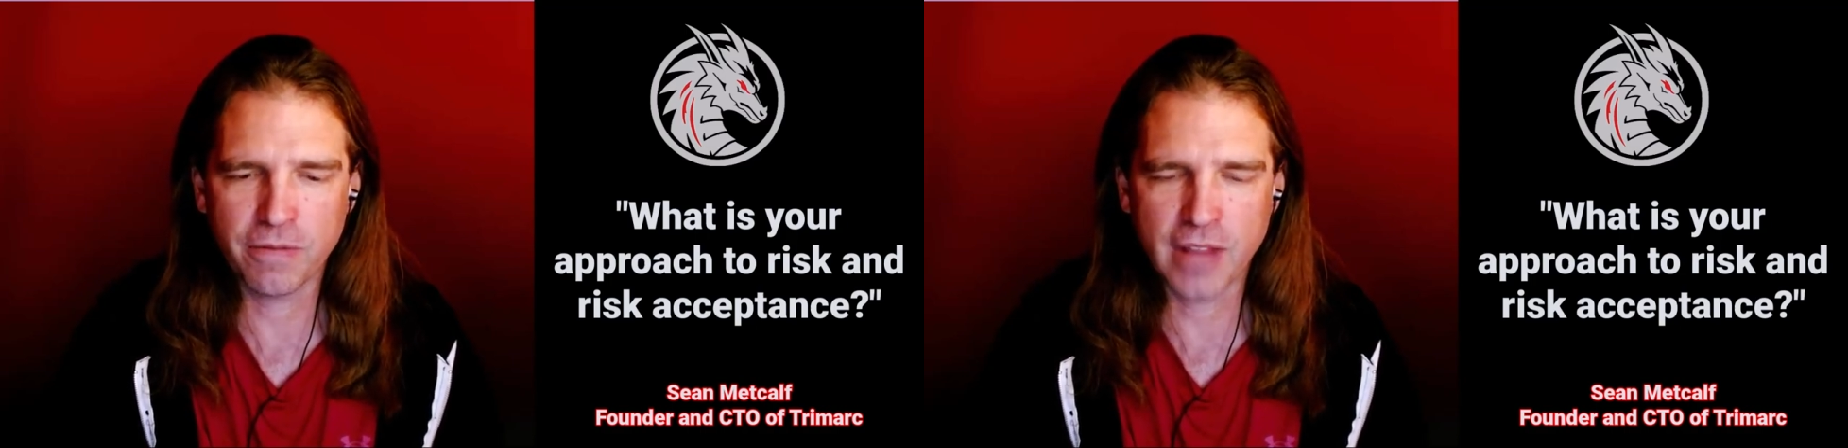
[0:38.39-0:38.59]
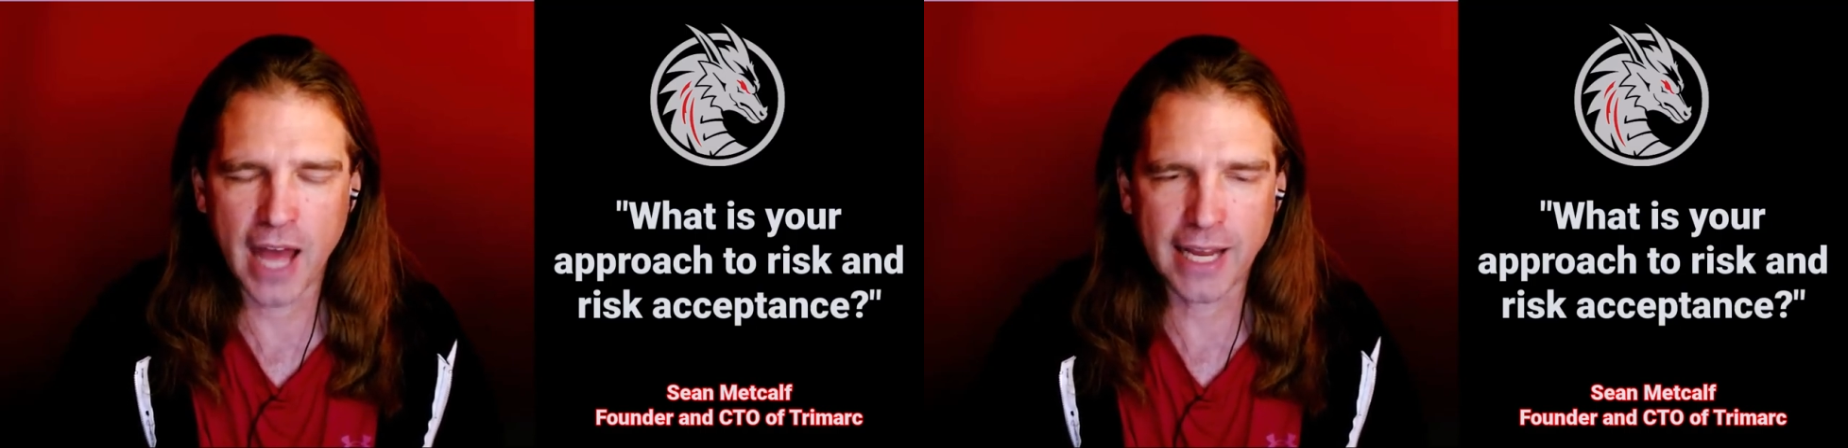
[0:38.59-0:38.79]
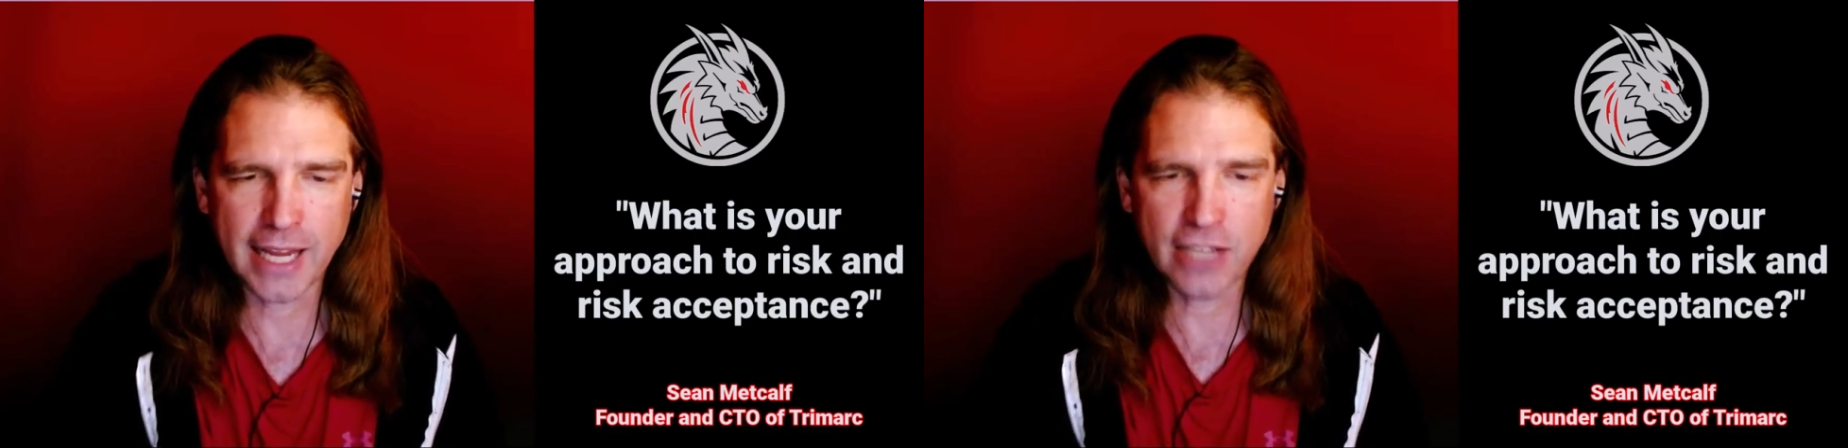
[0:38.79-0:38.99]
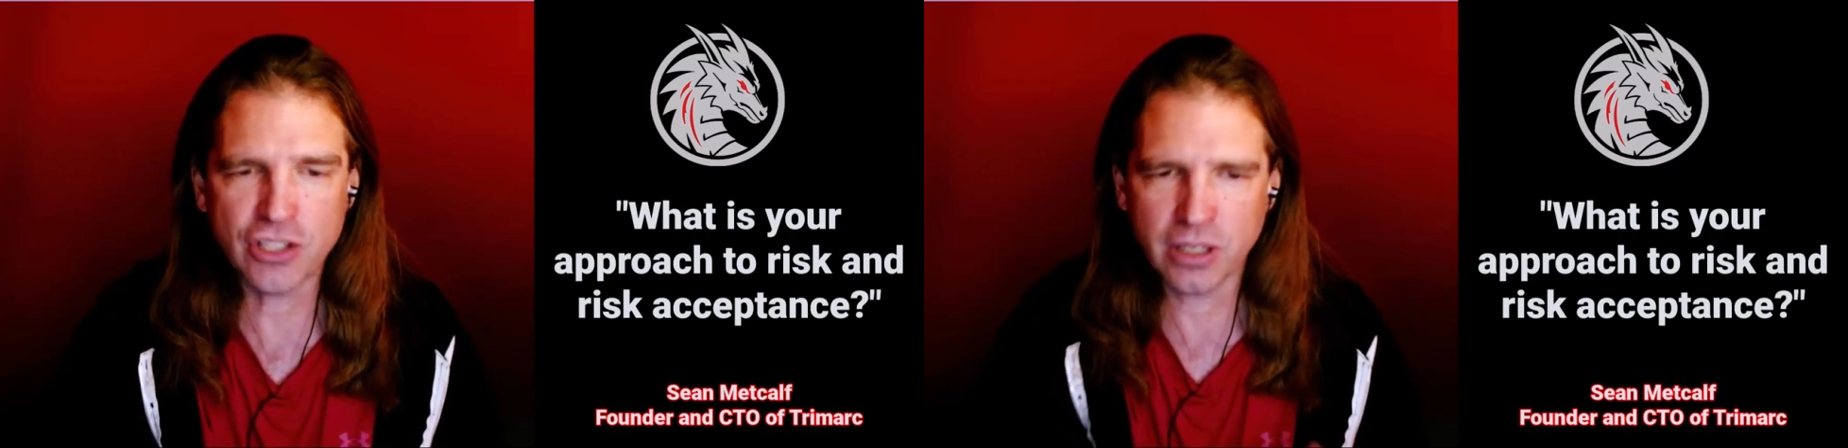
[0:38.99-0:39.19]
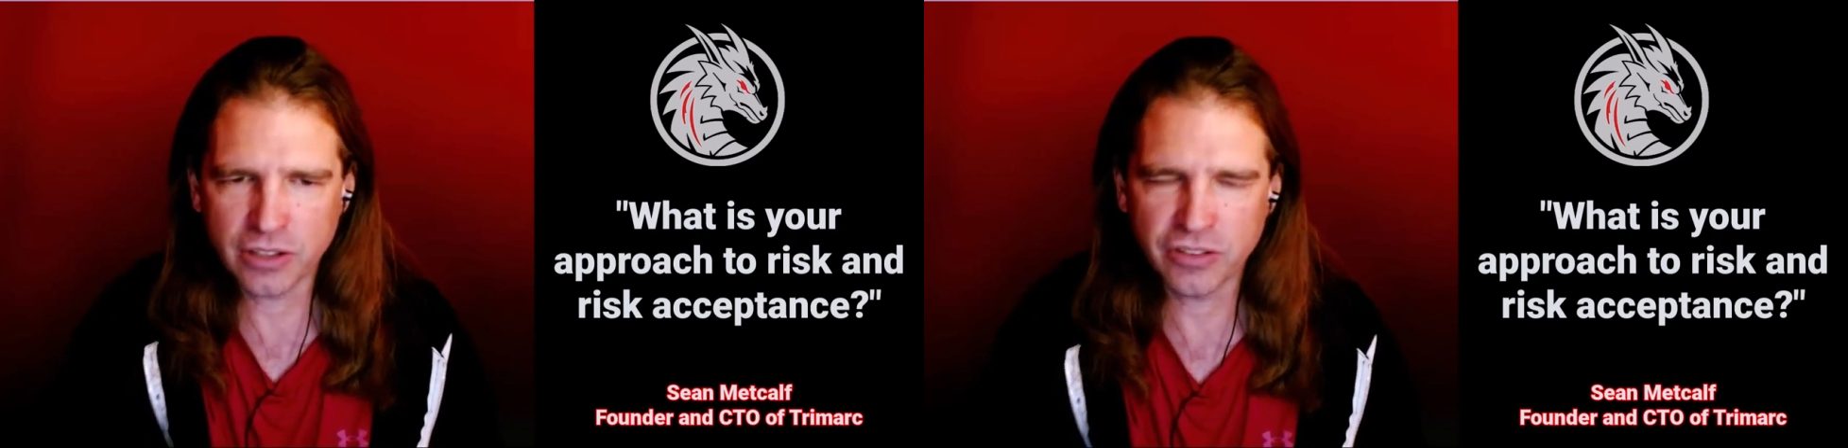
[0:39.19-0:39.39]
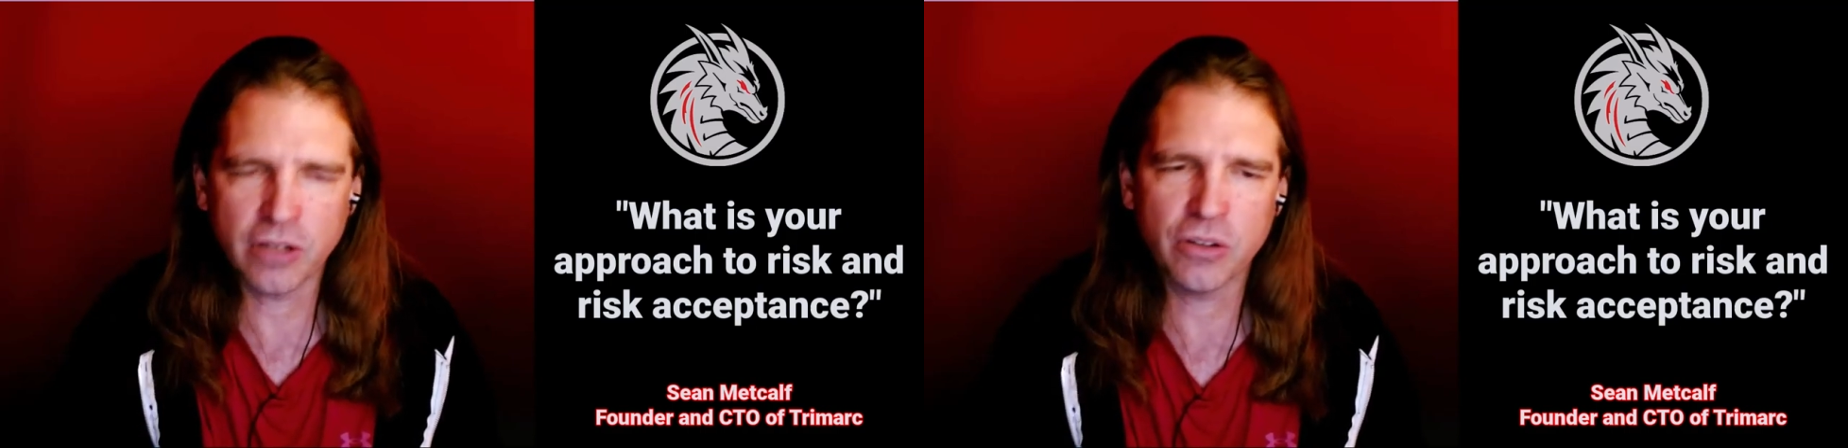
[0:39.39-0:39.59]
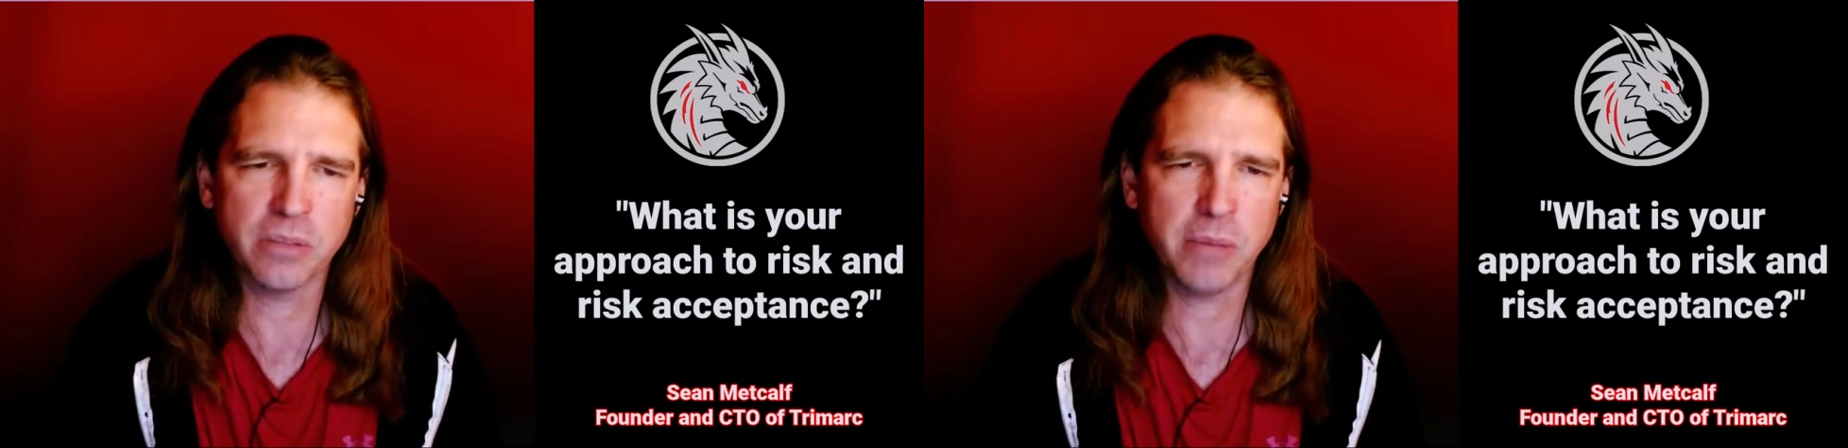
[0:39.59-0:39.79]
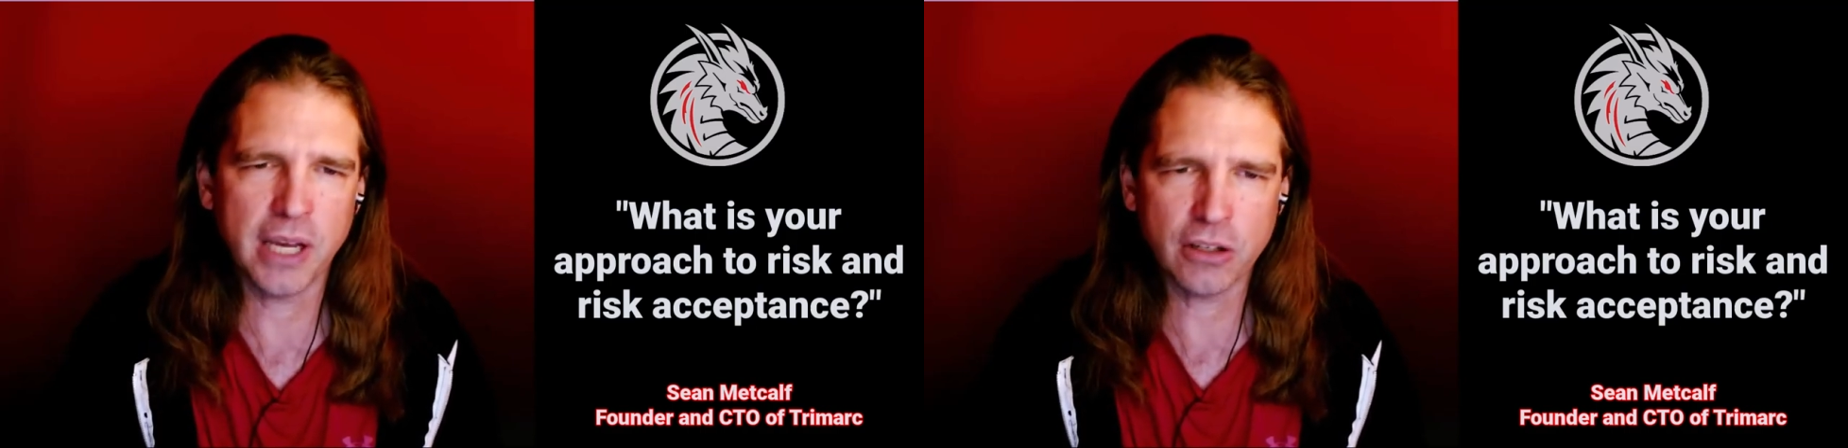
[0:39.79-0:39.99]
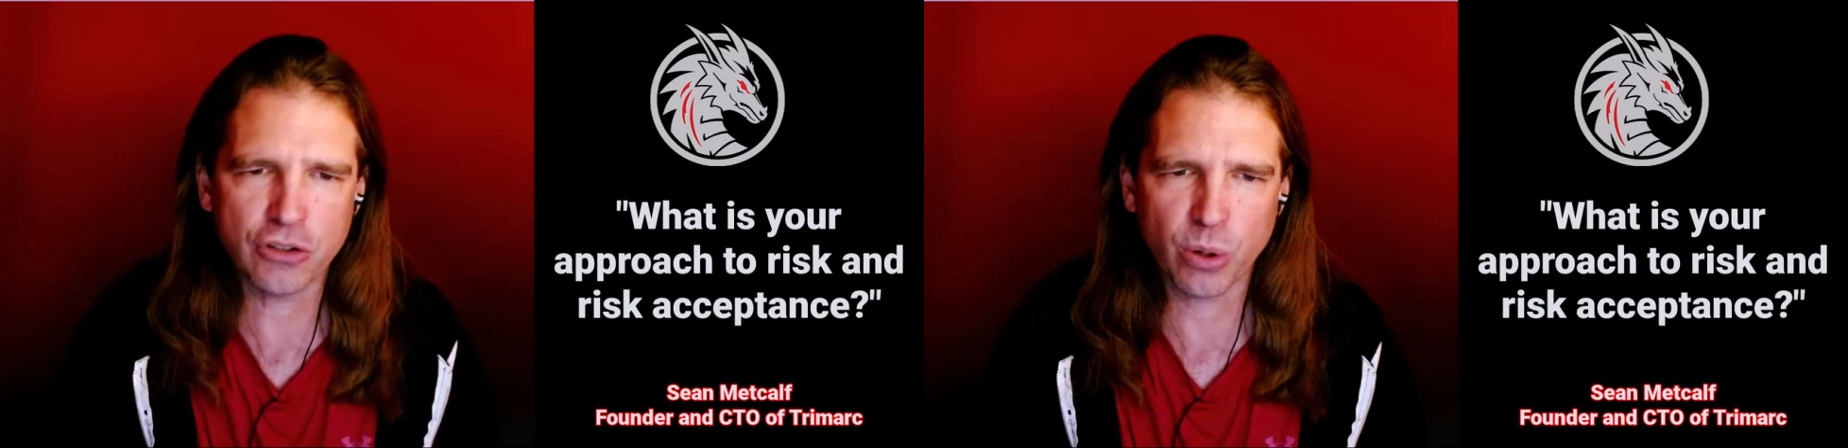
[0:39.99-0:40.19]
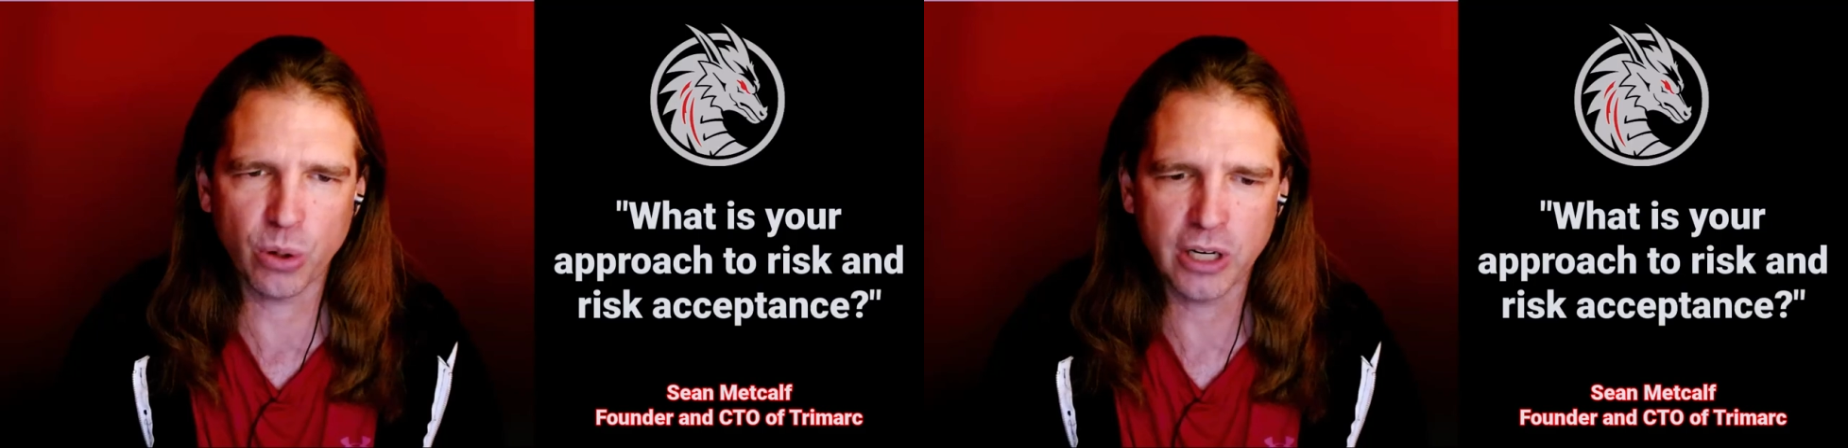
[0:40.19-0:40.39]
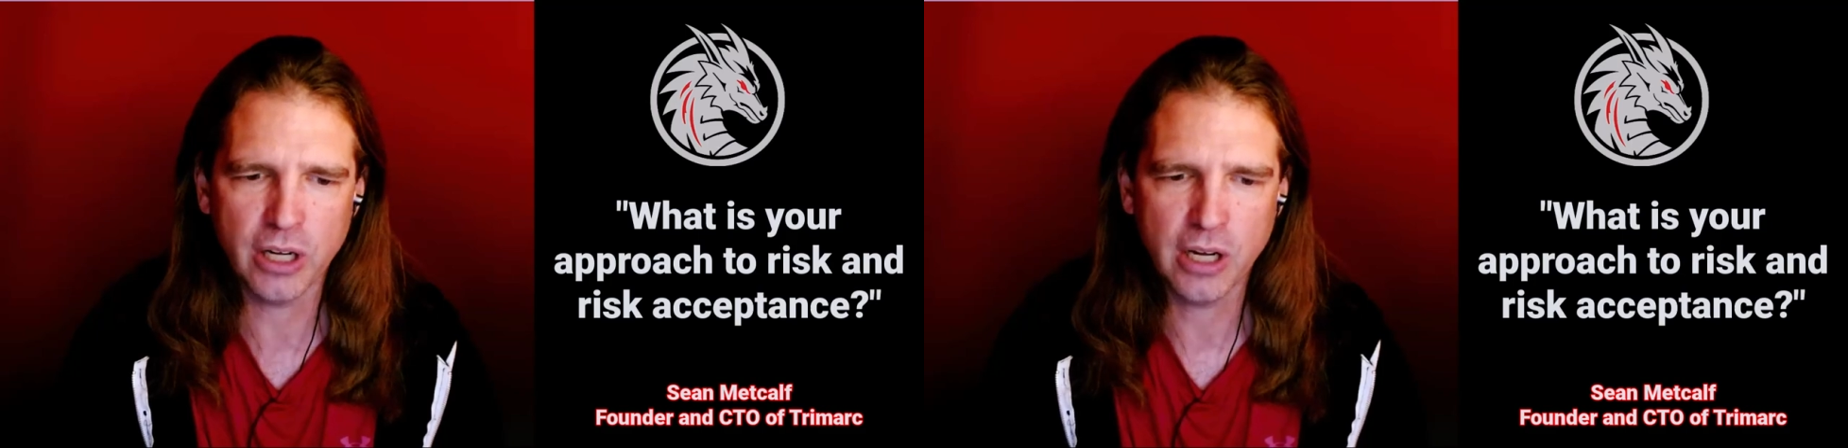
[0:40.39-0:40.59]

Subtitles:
that agent on a single domain controller